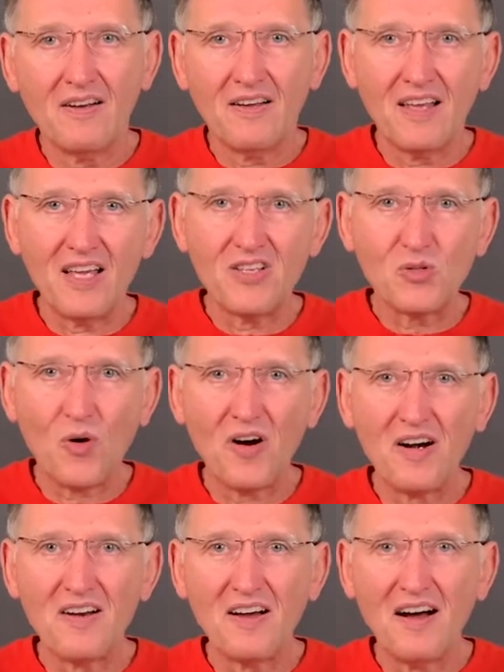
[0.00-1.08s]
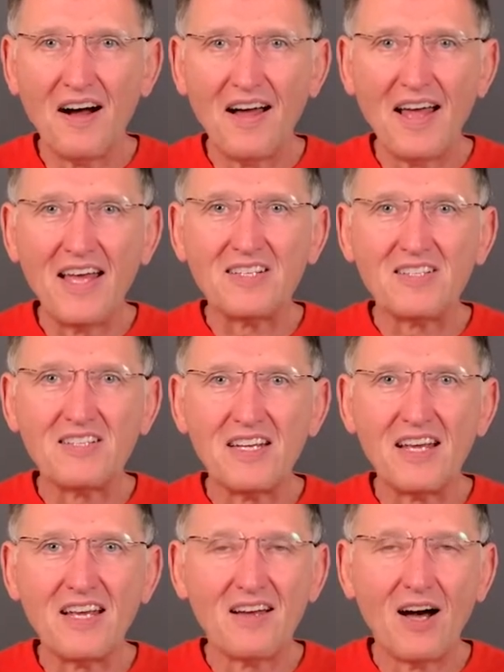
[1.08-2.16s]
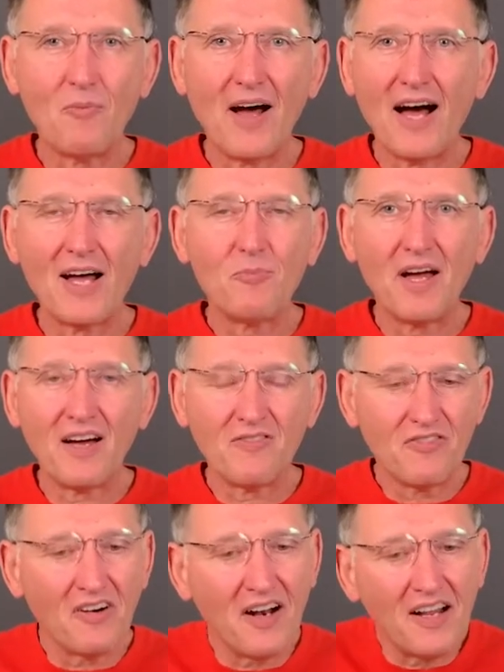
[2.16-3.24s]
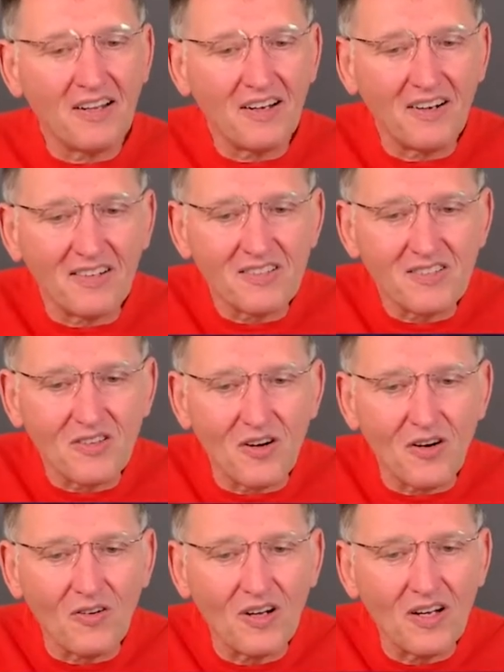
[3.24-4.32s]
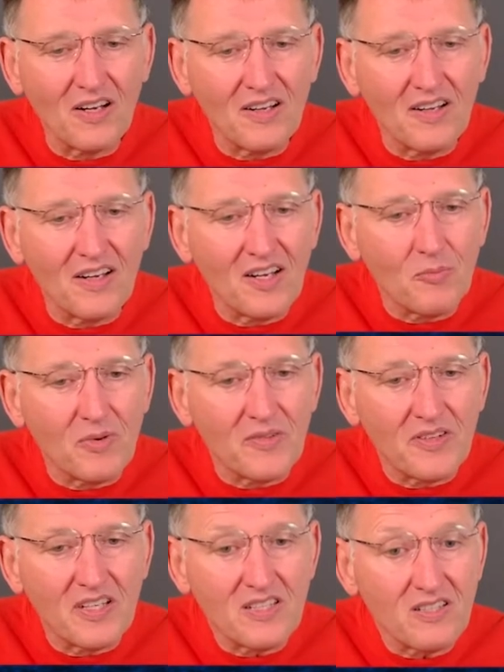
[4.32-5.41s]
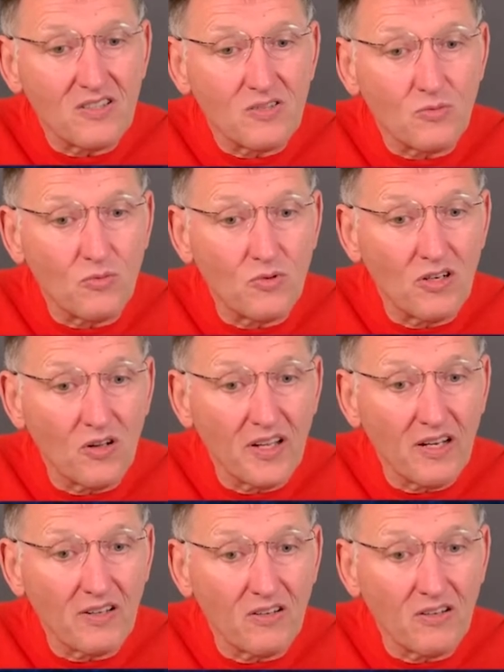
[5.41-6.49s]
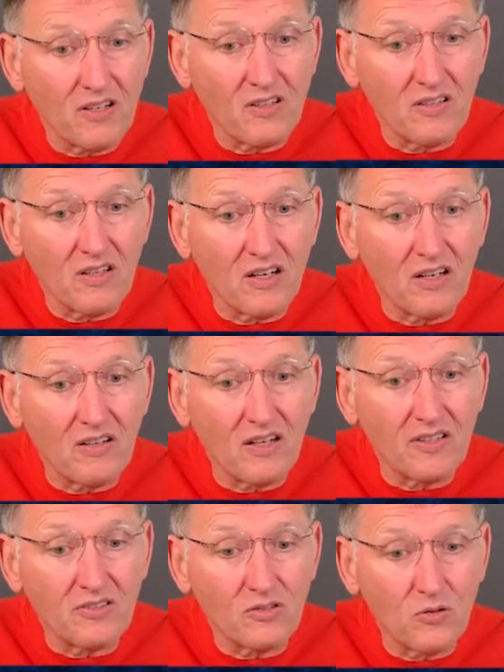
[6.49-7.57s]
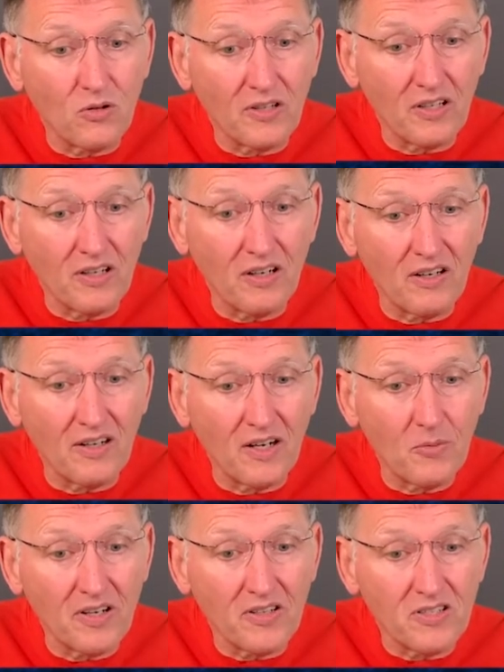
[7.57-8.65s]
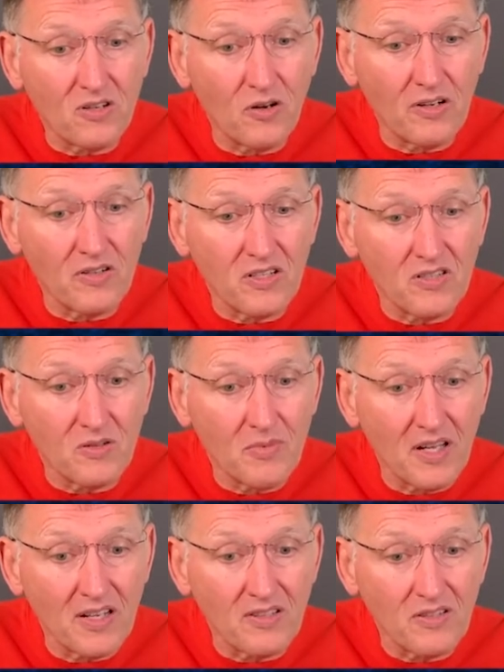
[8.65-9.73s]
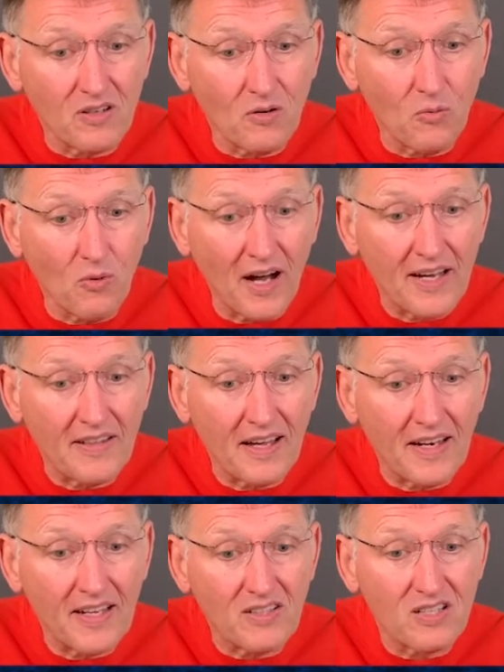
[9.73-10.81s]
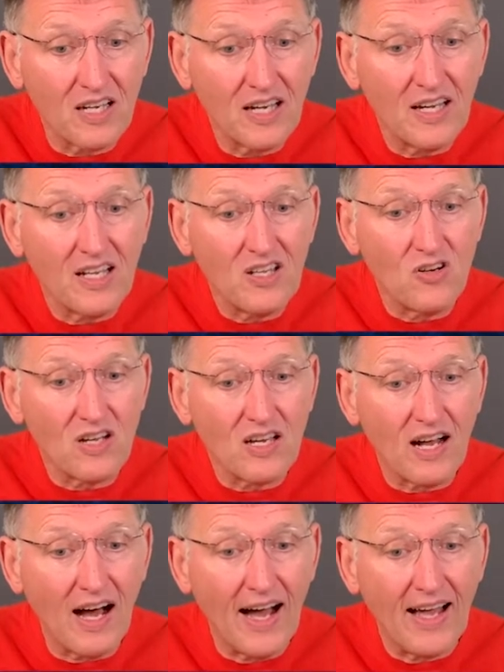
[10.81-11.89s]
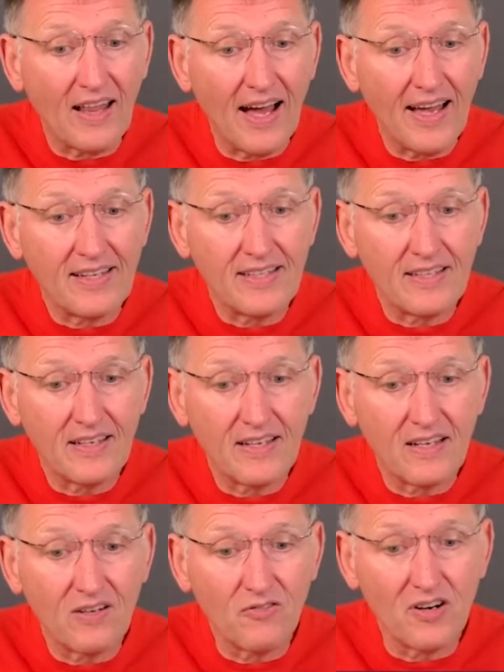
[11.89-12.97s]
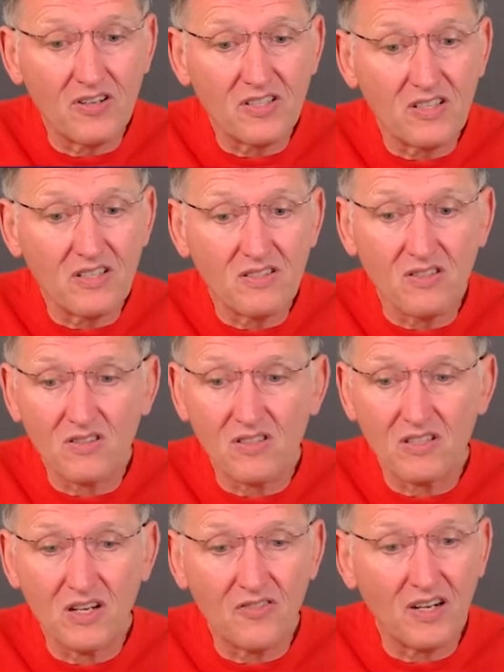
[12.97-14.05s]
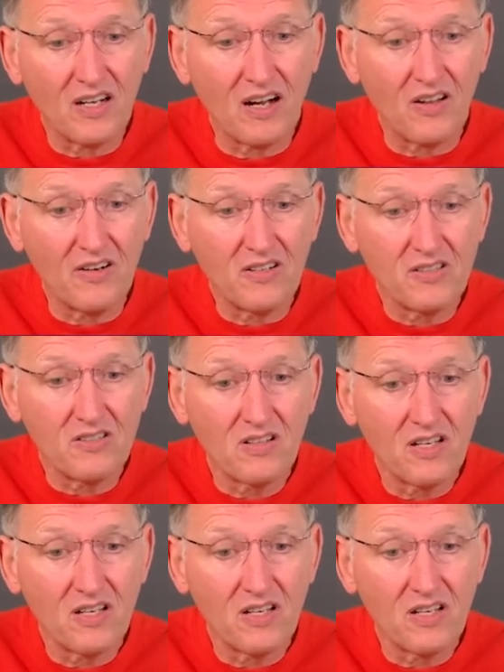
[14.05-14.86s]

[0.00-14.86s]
eSword HD on my iPad for 8 years. So, but this is really a good tool here, and I'm going to show you just a minute why that is. You could highlight verses. There's the different colors,